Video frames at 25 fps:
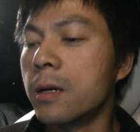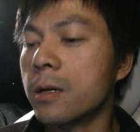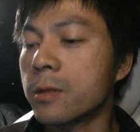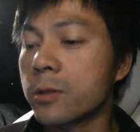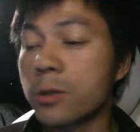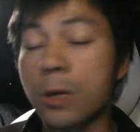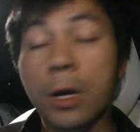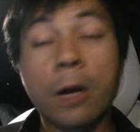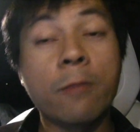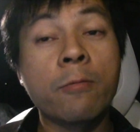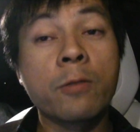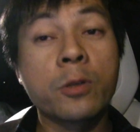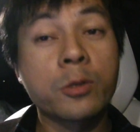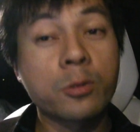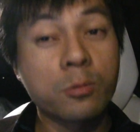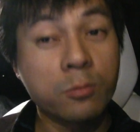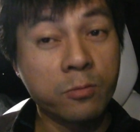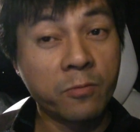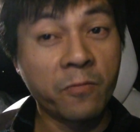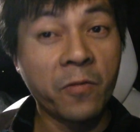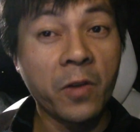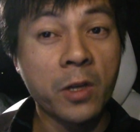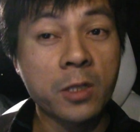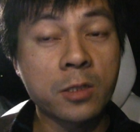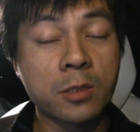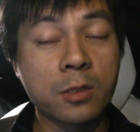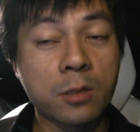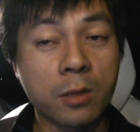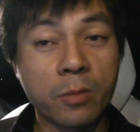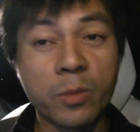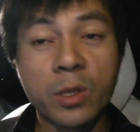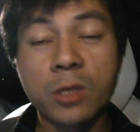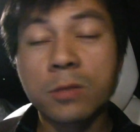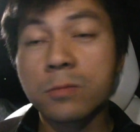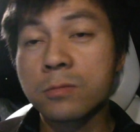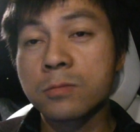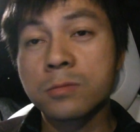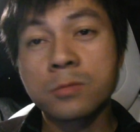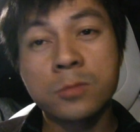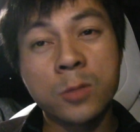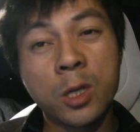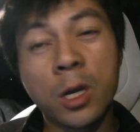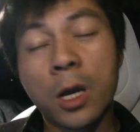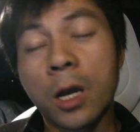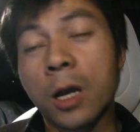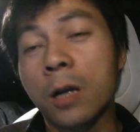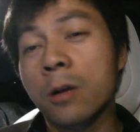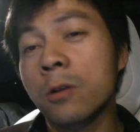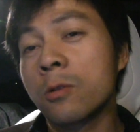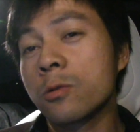So I will fix it. I mean,
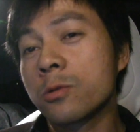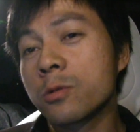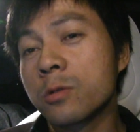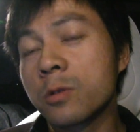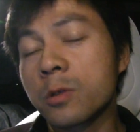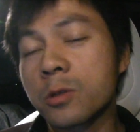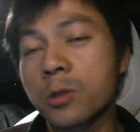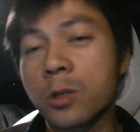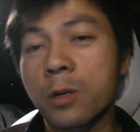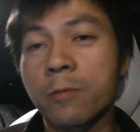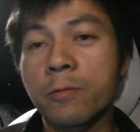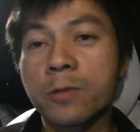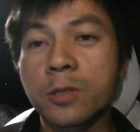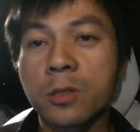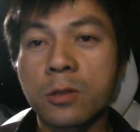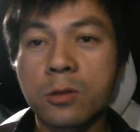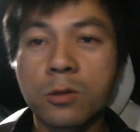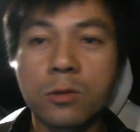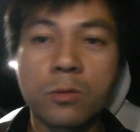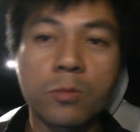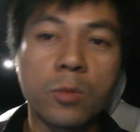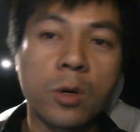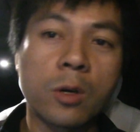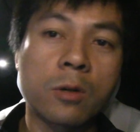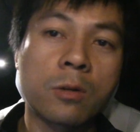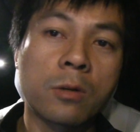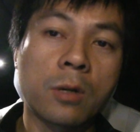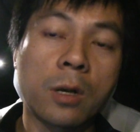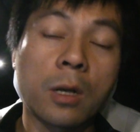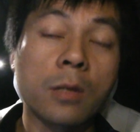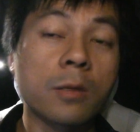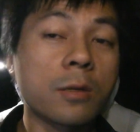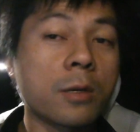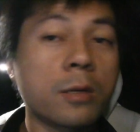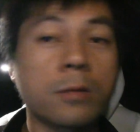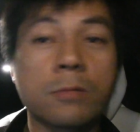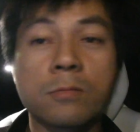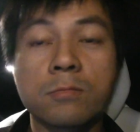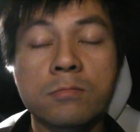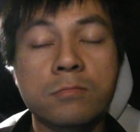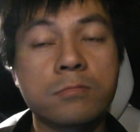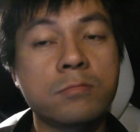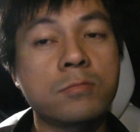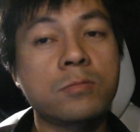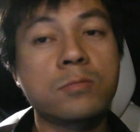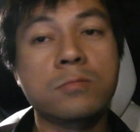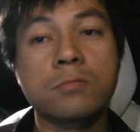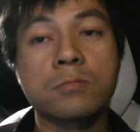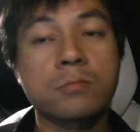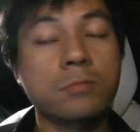yeah, I go to the service center tomorrow, and
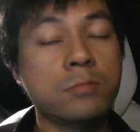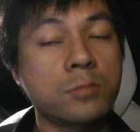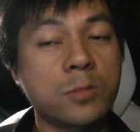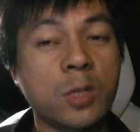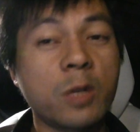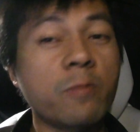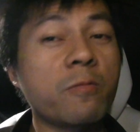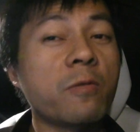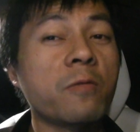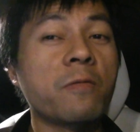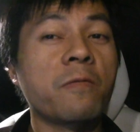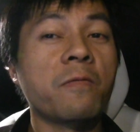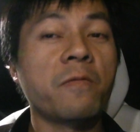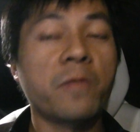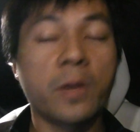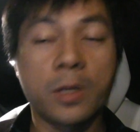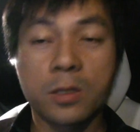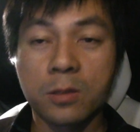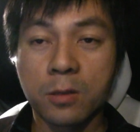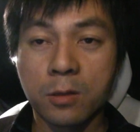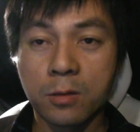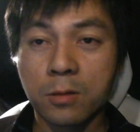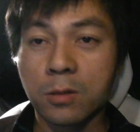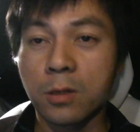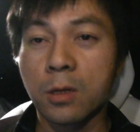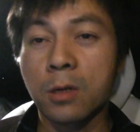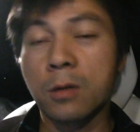then they will fix it.